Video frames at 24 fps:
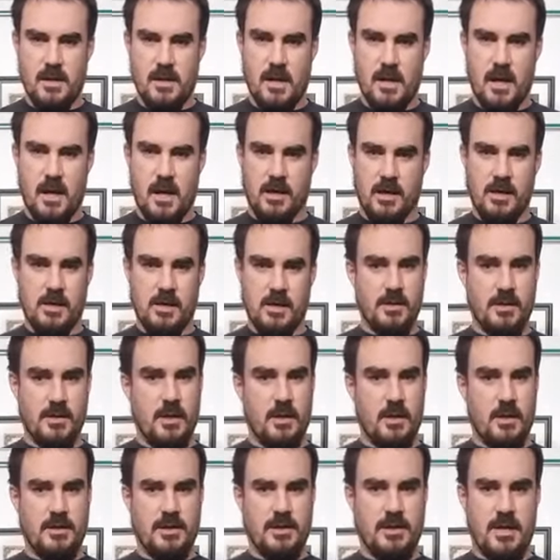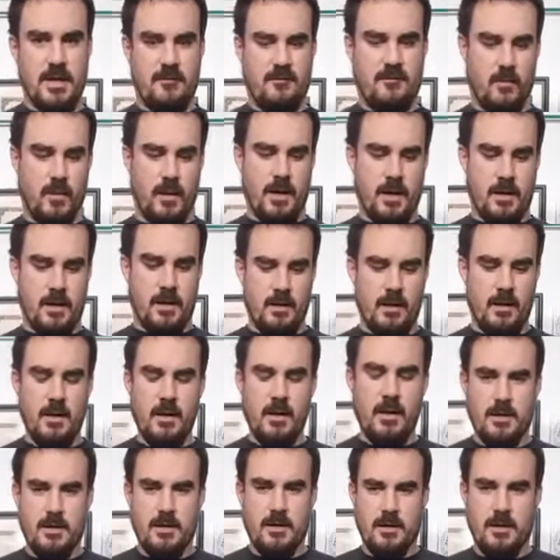Glow in the dark, Dave? Well,
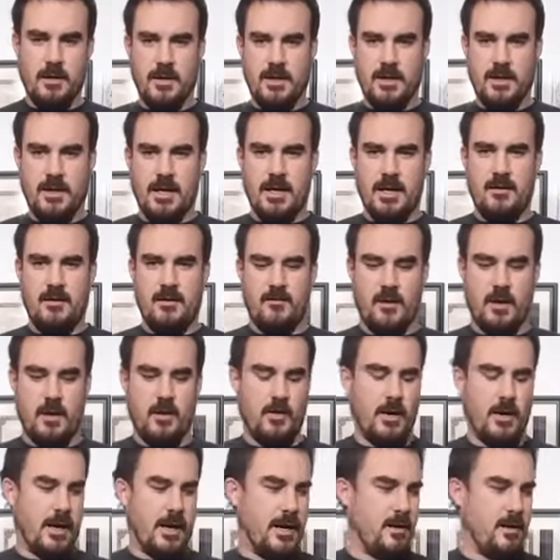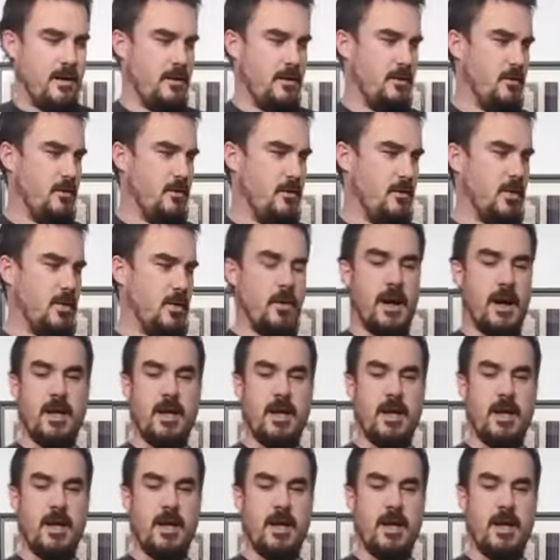you know what, Dave? Okay, you